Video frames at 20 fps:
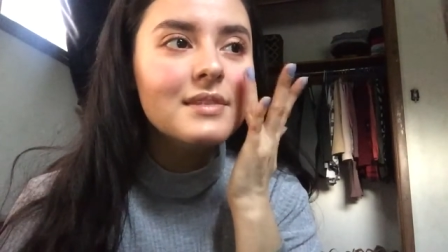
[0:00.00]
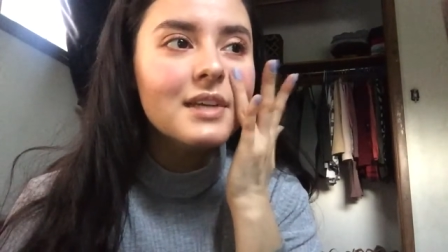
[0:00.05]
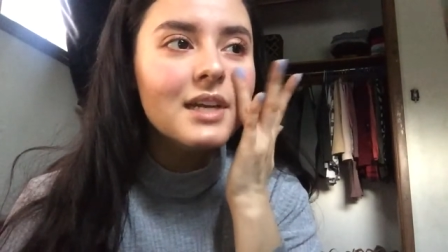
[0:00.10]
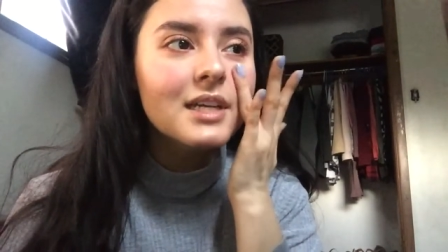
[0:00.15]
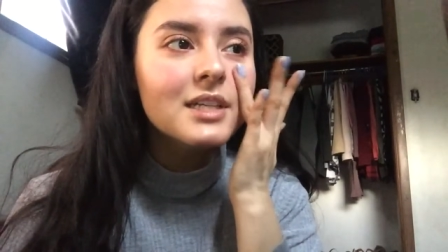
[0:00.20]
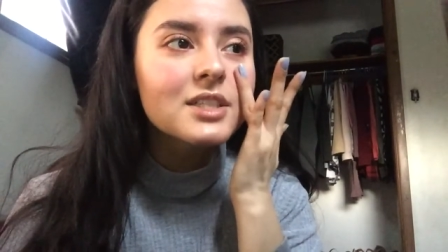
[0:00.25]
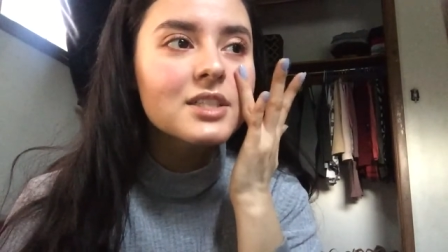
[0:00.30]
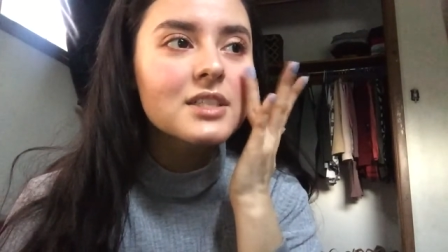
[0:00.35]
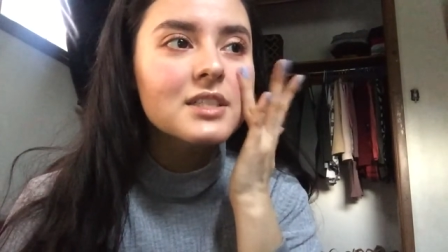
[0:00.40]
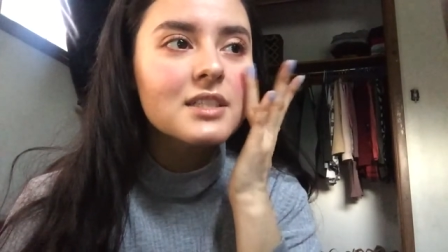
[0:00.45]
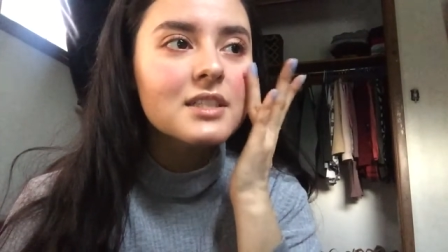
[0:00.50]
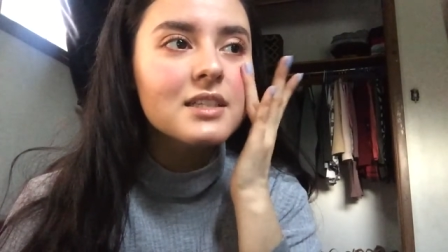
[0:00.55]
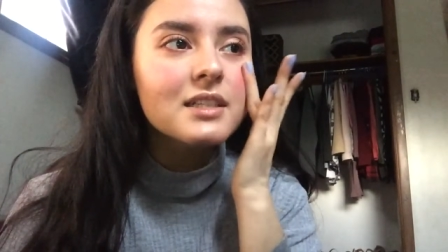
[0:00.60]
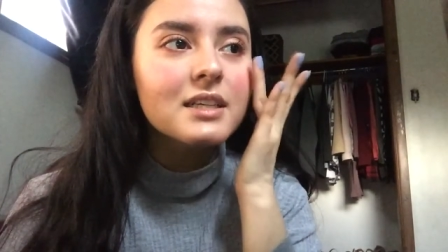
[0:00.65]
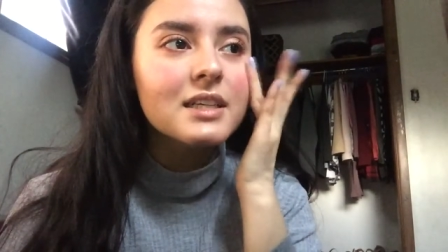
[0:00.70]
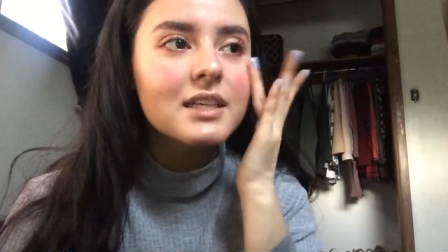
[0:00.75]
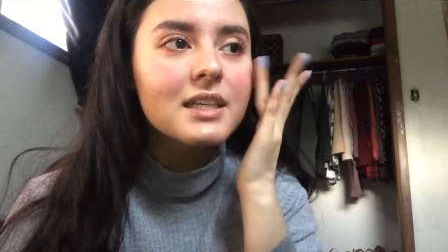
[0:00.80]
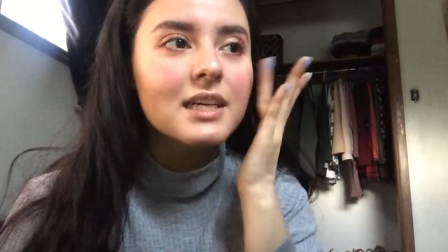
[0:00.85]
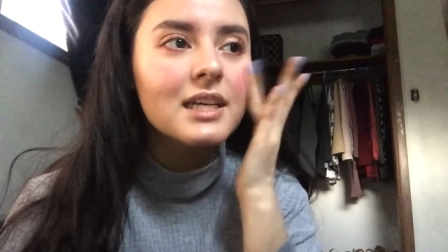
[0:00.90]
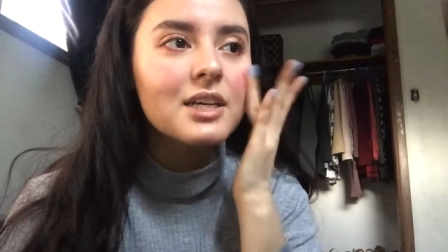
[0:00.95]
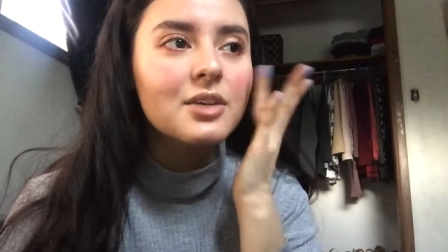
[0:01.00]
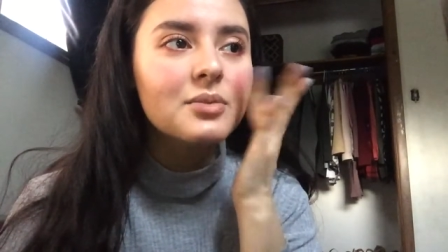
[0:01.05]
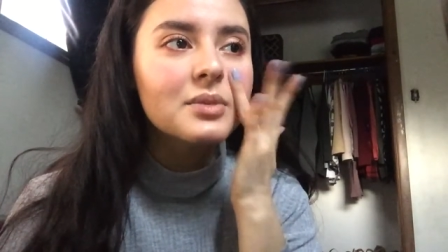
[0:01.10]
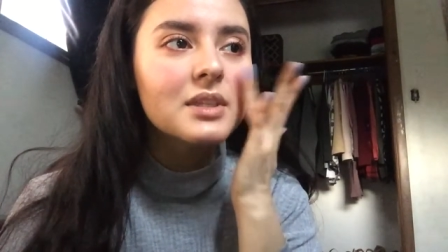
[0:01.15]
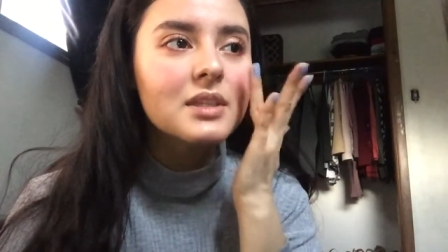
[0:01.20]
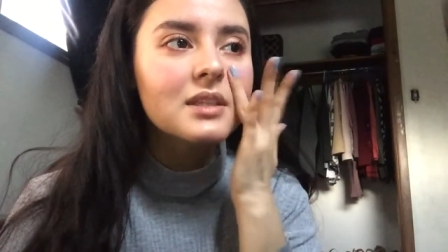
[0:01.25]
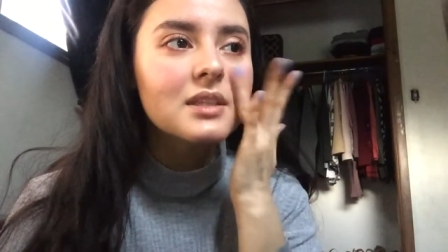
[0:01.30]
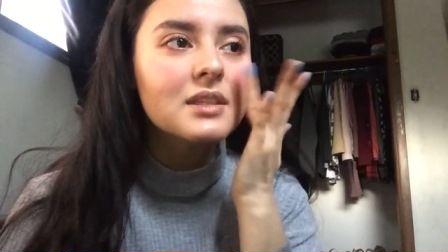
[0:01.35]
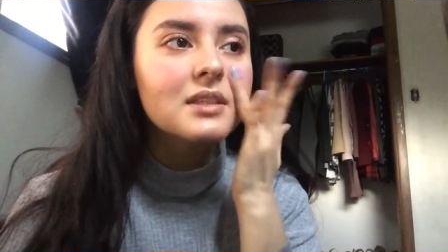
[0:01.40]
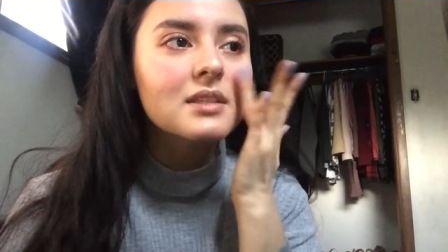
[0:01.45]
I just like how
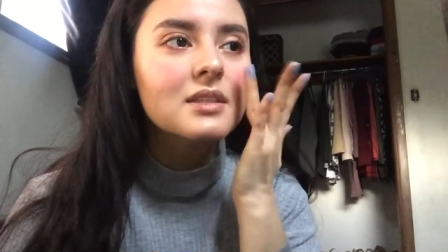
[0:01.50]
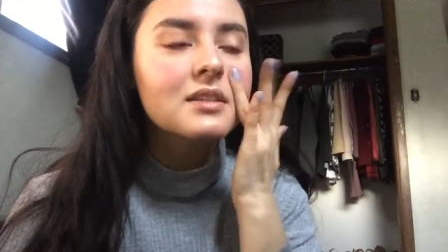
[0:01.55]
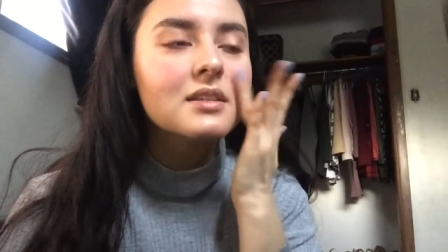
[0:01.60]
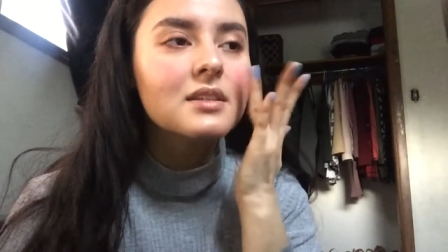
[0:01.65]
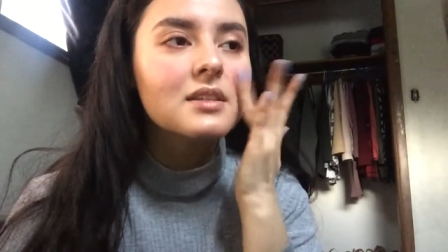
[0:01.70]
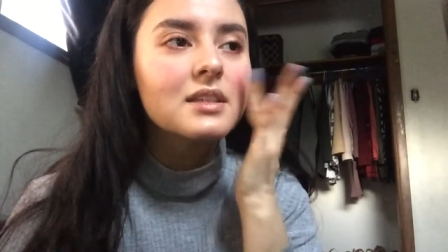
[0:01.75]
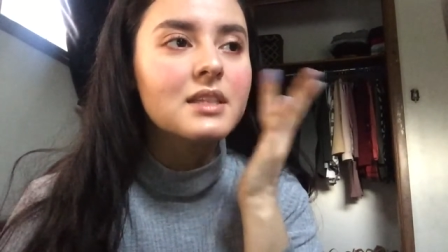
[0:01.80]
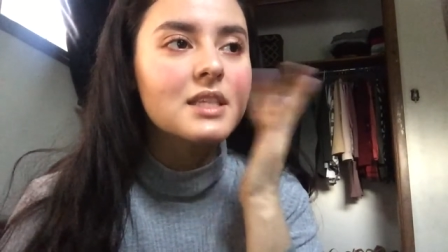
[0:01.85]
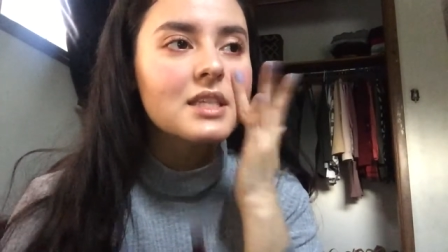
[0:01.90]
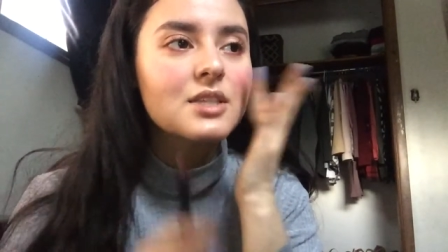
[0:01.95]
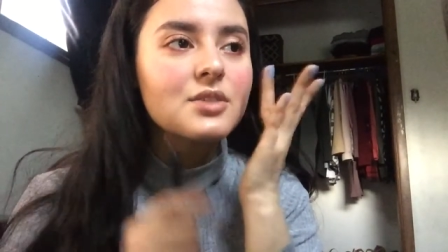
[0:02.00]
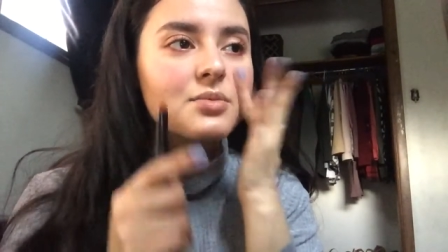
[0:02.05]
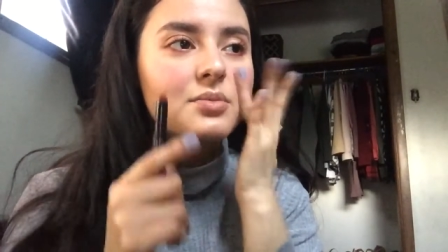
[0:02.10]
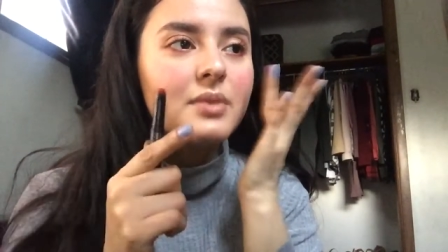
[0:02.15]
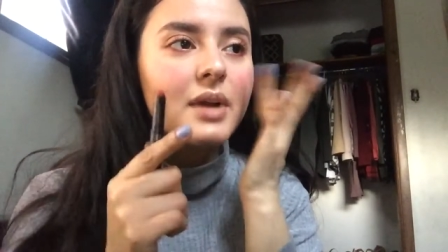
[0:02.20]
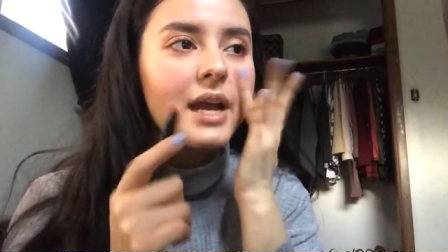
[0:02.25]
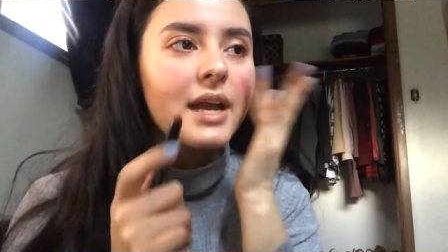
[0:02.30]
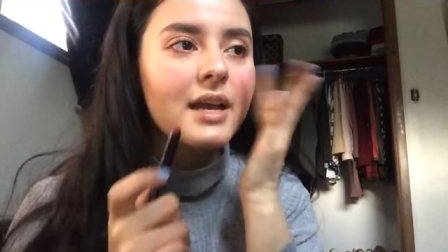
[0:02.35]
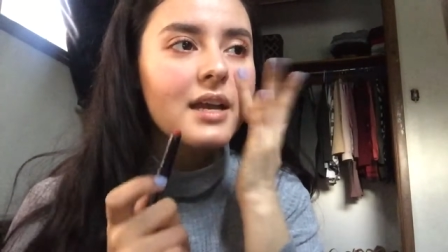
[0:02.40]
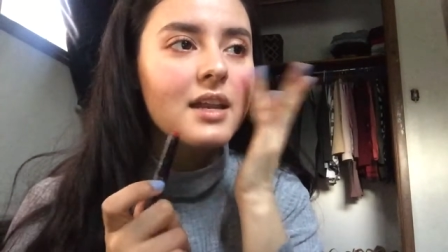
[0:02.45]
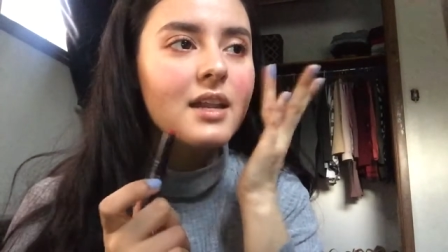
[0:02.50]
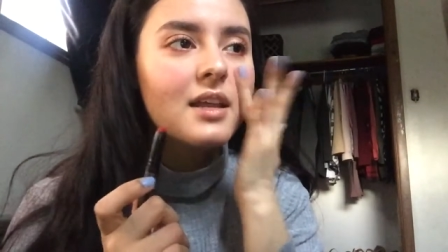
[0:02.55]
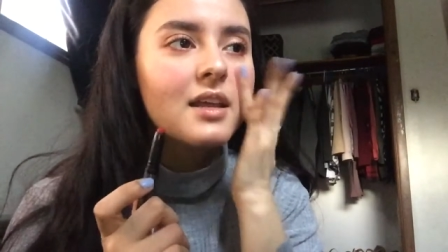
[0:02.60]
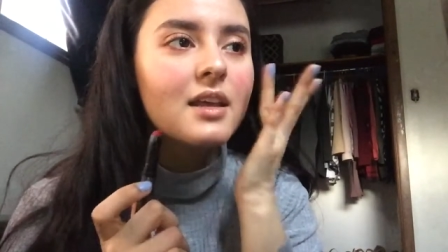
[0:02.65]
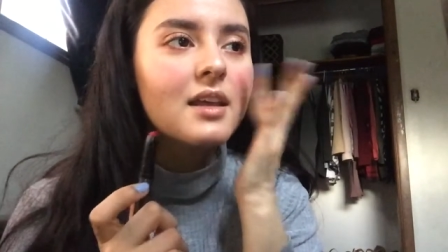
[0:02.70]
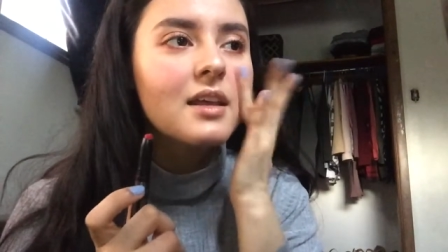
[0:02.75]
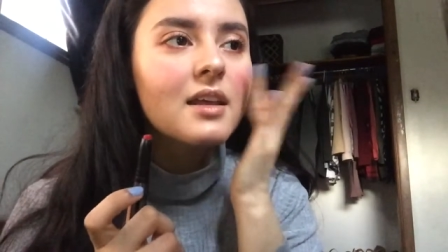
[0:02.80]
with this red,